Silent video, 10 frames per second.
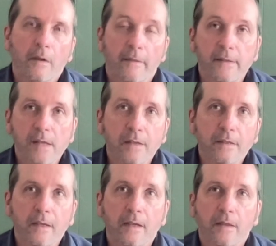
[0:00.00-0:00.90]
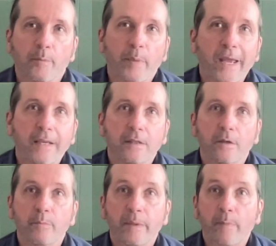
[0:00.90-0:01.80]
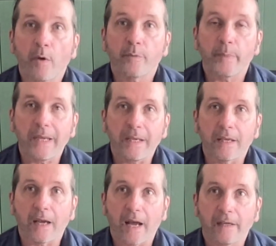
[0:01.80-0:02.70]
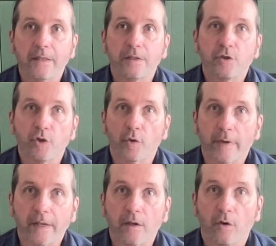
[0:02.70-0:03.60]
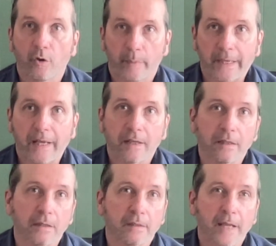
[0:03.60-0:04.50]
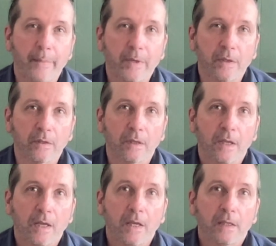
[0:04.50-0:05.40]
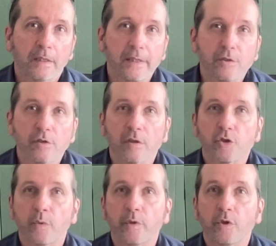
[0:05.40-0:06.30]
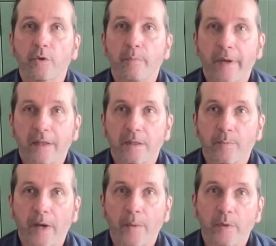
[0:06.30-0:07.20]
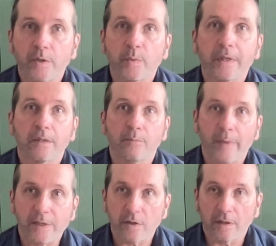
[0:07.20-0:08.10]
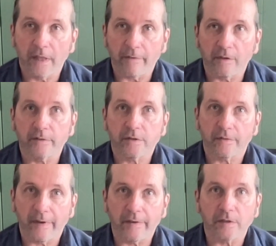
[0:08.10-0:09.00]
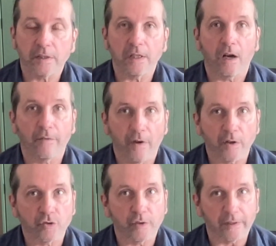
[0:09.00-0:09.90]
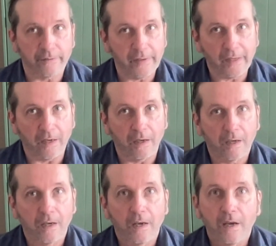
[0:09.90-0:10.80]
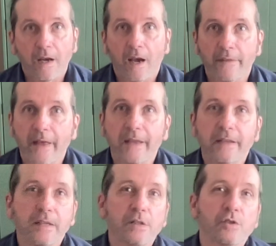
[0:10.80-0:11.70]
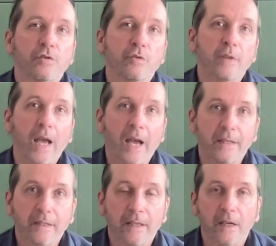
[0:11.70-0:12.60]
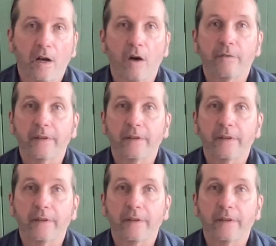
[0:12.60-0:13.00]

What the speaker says: This idea that pain can be both peak and enduring, or mechanical and chemical, leads us on to another method by which we can measure the level of severity of our trigger finger, and that is through the idea of